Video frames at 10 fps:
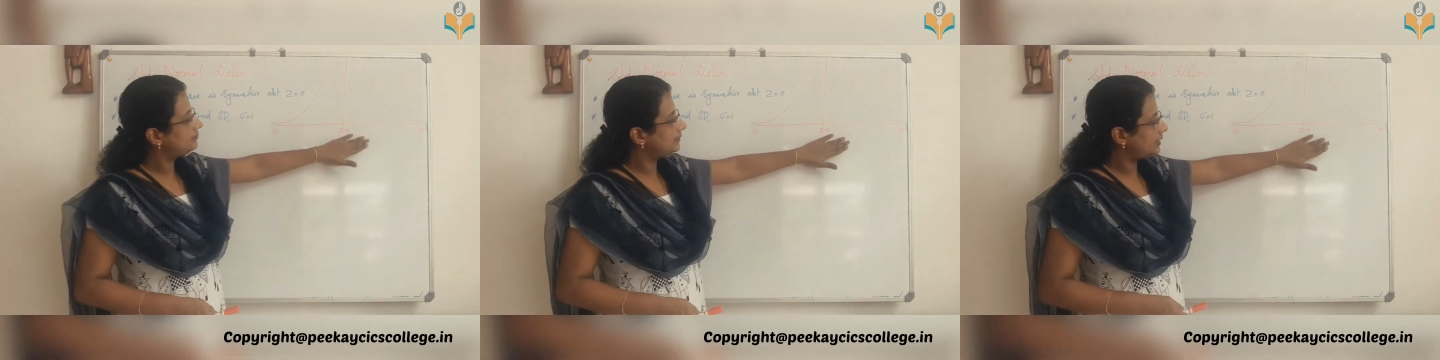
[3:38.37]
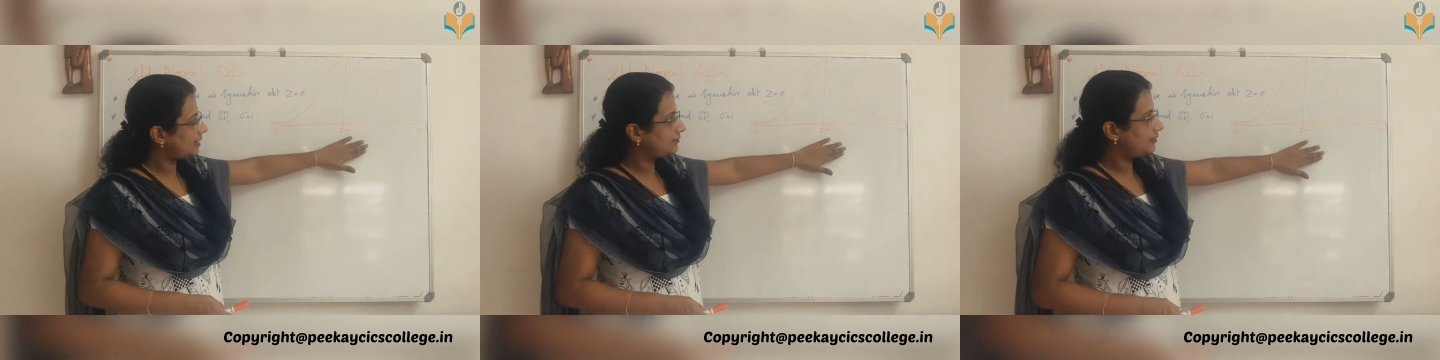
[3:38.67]

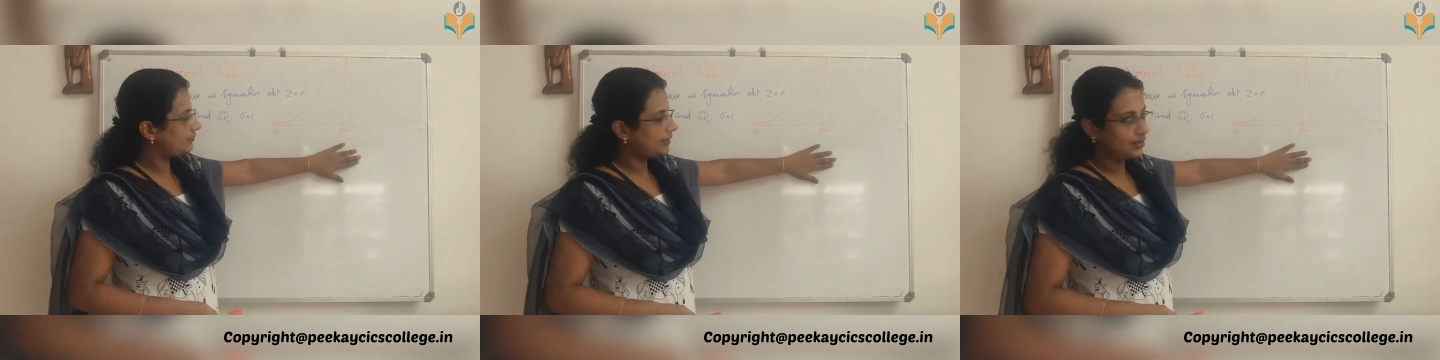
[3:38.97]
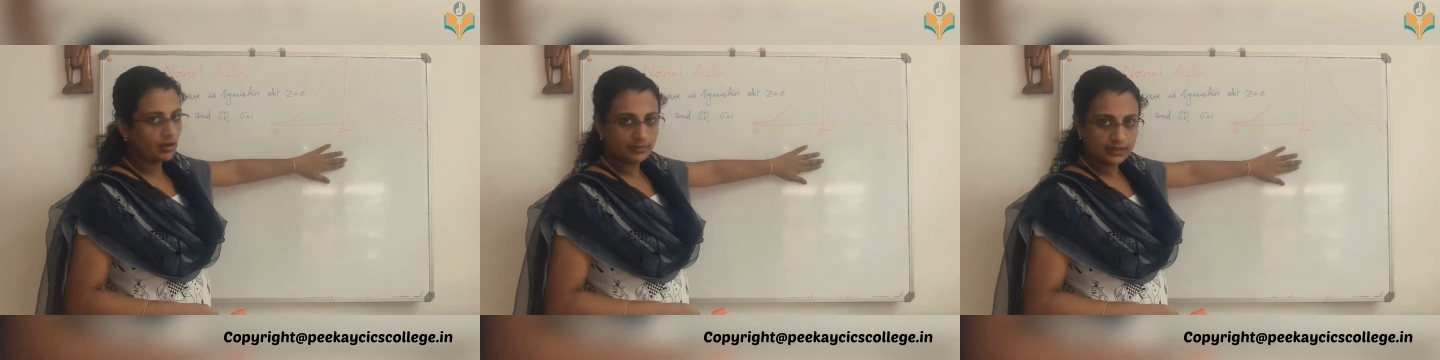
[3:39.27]
graph of a
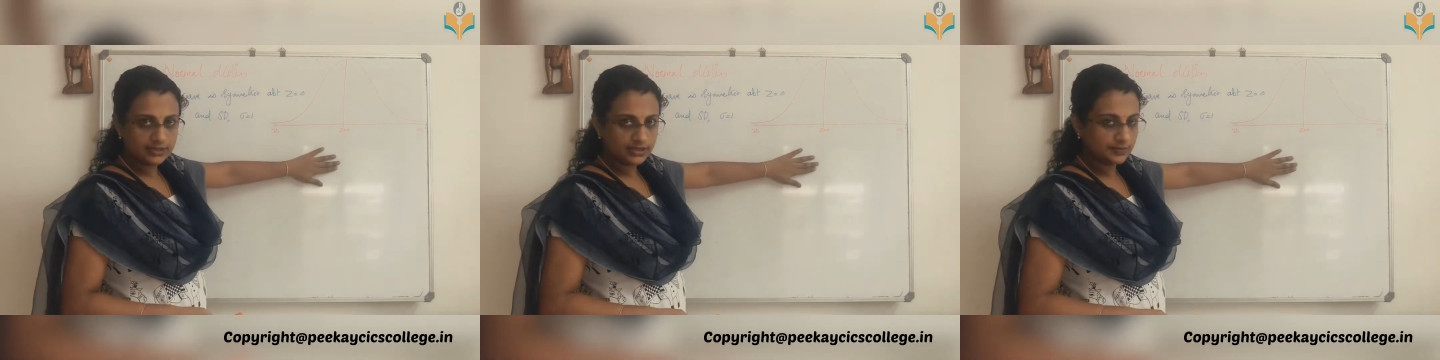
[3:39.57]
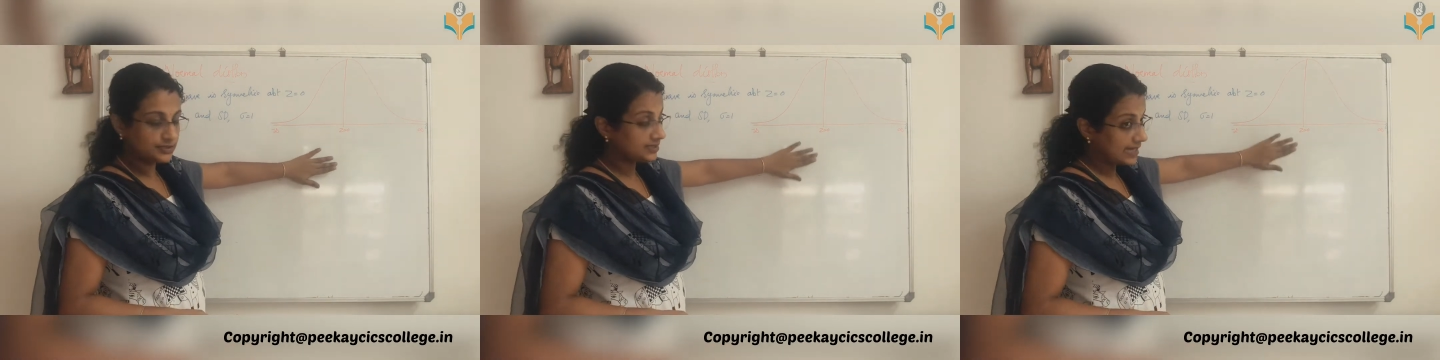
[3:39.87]
normal
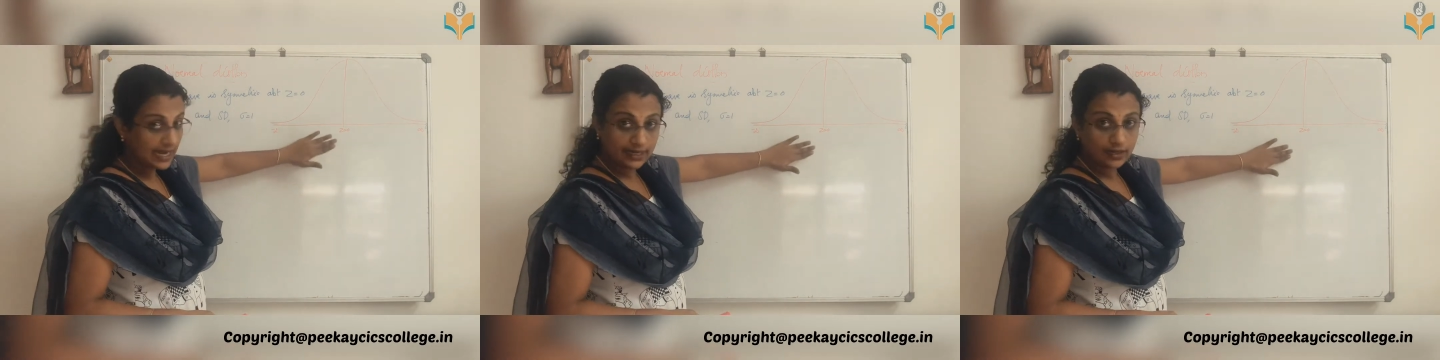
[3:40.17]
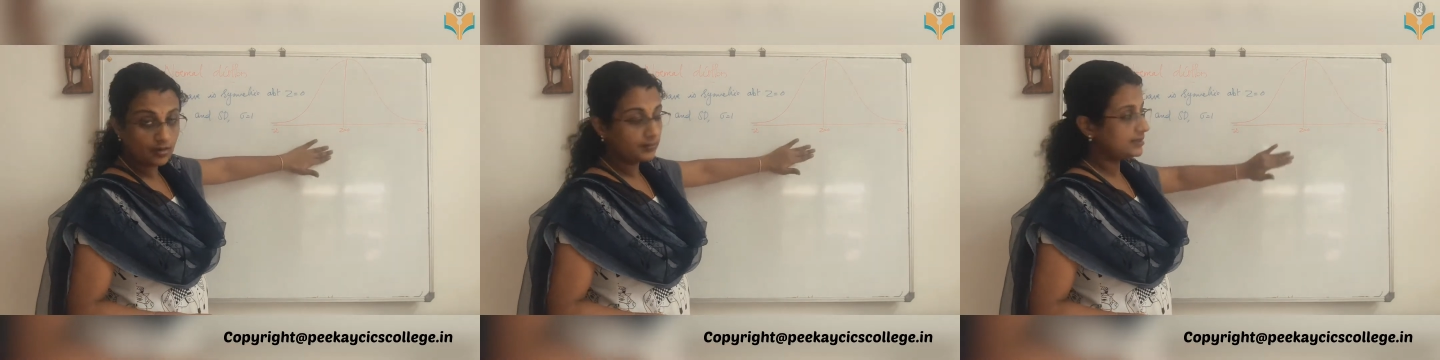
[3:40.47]
distribution, standard
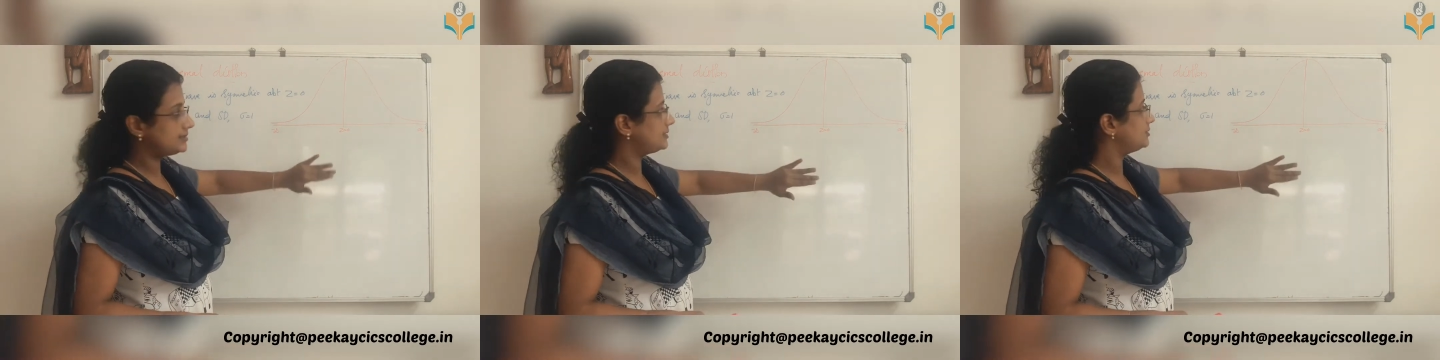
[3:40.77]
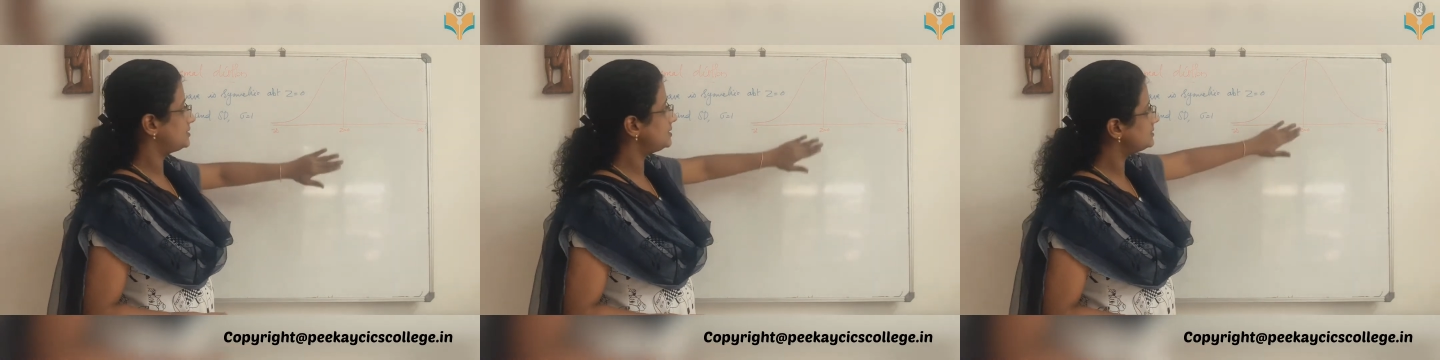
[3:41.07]
normal
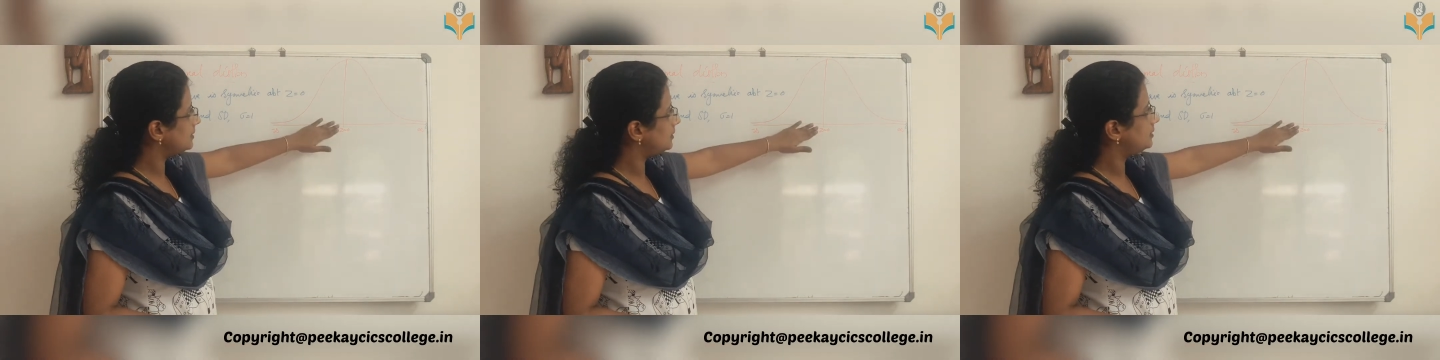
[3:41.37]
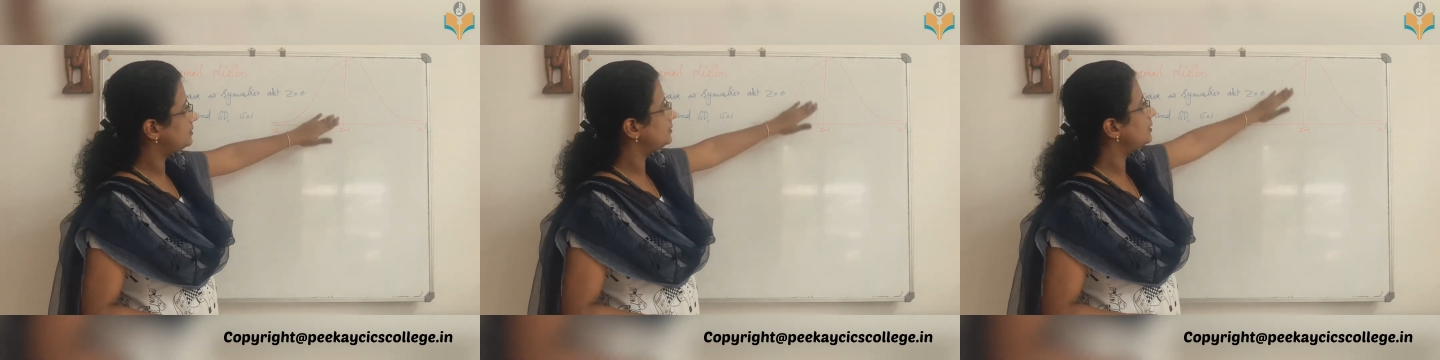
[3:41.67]
distribution,
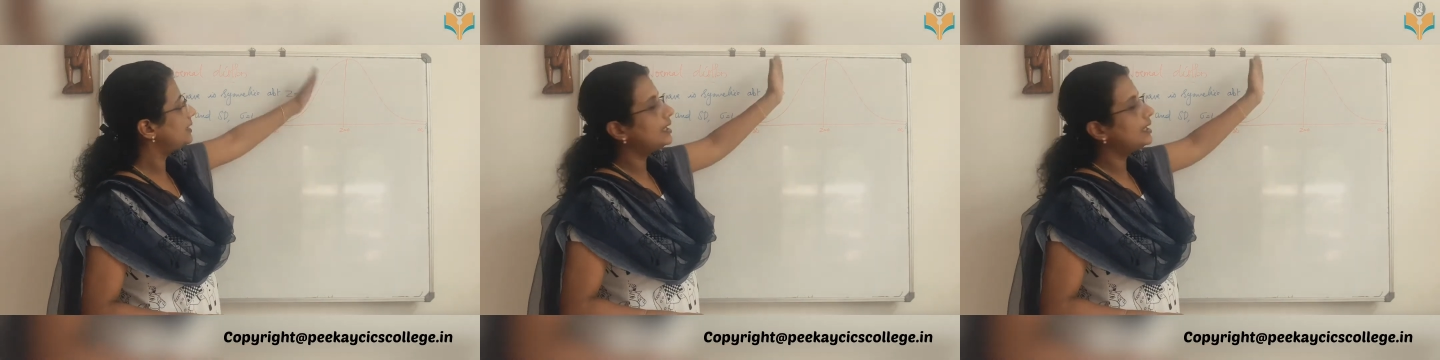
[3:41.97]
similar to